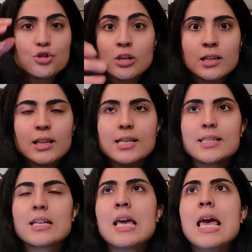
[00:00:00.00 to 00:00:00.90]

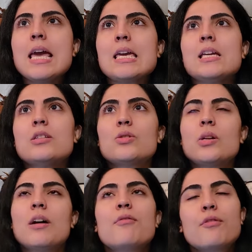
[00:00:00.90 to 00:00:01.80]
journalist. He is sort
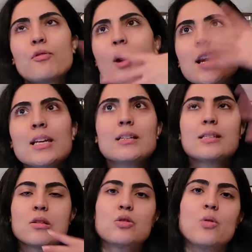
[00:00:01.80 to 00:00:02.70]
of writing these
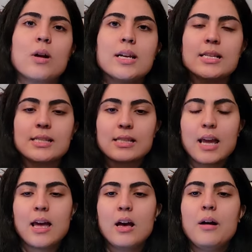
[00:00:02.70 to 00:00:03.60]
stories
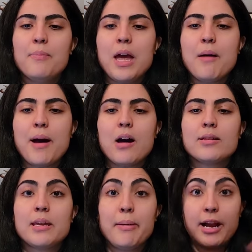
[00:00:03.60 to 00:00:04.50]
about
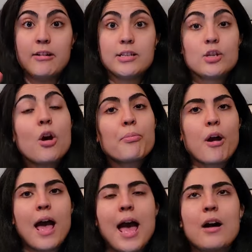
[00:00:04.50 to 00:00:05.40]
the Paris
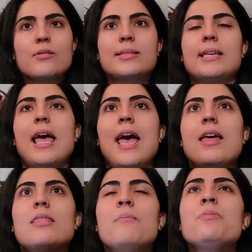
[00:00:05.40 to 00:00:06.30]
Opera House.
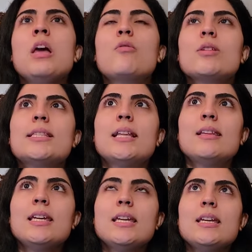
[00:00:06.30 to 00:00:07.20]
And
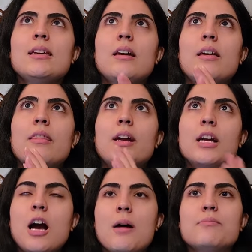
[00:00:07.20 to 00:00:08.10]
recently there
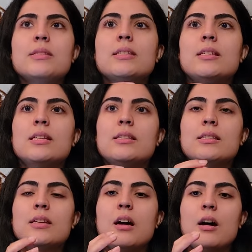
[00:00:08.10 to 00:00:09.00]
comes
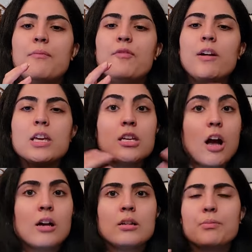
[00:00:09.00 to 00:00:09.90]
this very
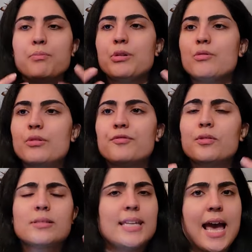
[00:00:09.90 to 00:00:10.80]
young,
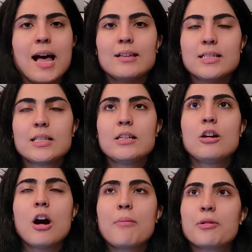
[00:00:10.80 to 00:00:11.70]
beautiful, talented
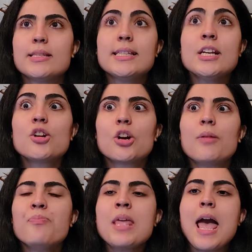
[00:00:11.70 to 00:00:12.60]
opera
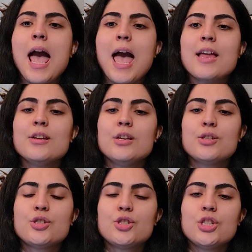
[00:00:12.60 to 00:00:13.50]
singer. And
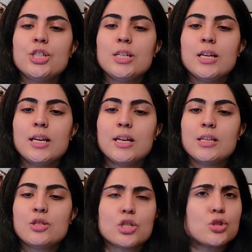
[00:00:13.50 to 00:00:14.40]
she
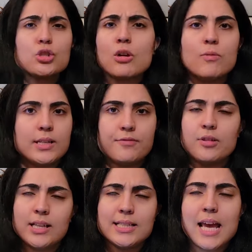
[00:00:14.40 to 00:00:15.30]
is just so wonderful
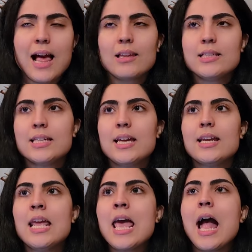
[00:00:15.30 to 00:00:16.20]
and talented.
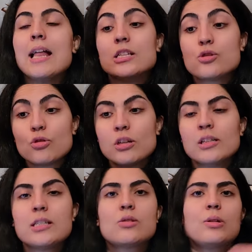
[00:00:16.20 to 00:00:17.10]
And this
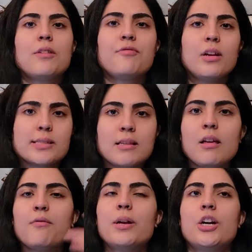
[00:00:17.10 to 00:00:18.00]
journalist sort of falls in
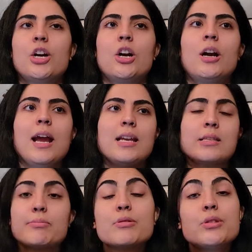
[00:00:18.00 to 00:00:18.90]
love with her and is
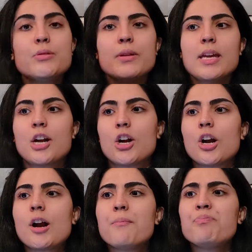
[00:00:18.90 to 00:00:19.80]
pursuing
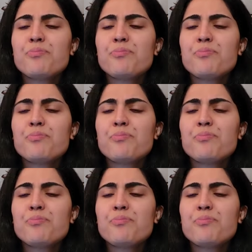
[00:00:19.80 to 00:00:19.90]
her.